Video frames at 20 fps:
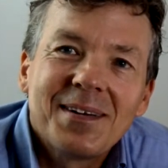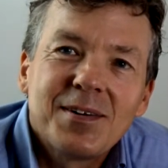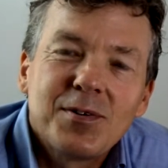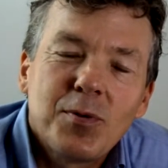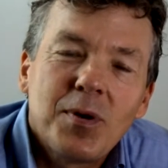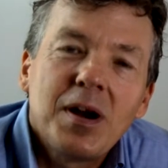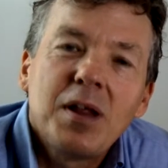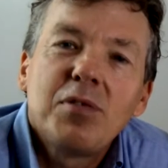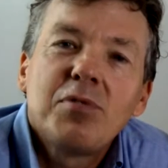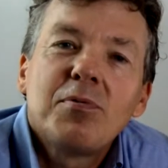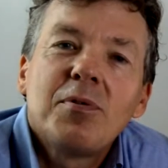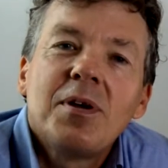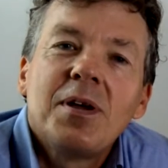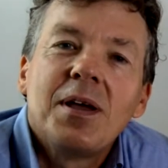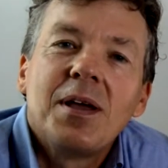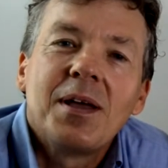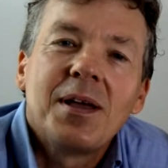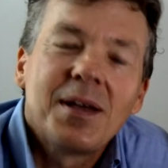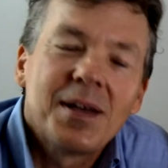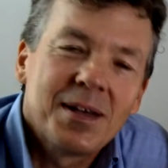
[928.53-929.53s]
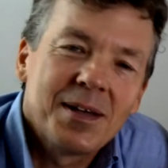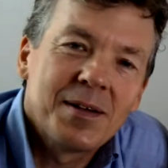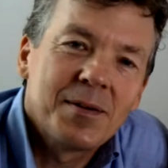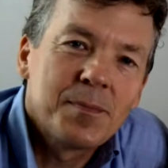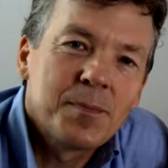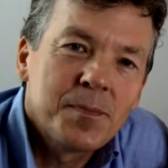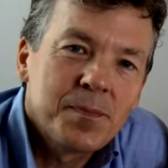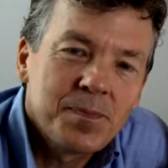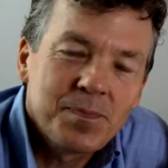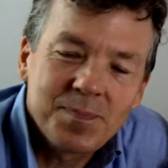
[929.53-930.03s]
23.
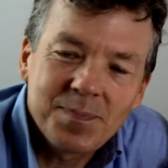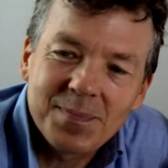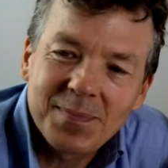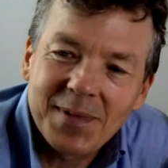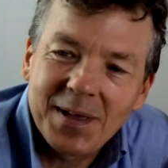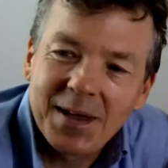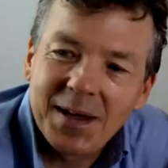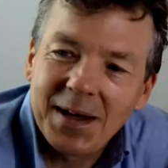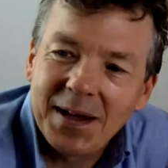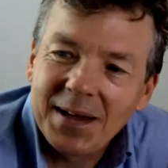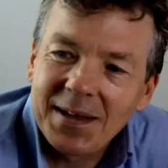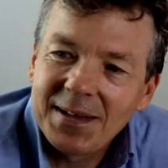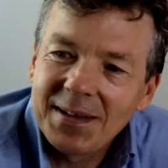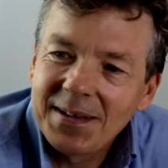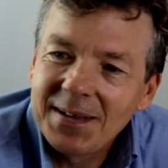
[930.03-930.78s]
Okay.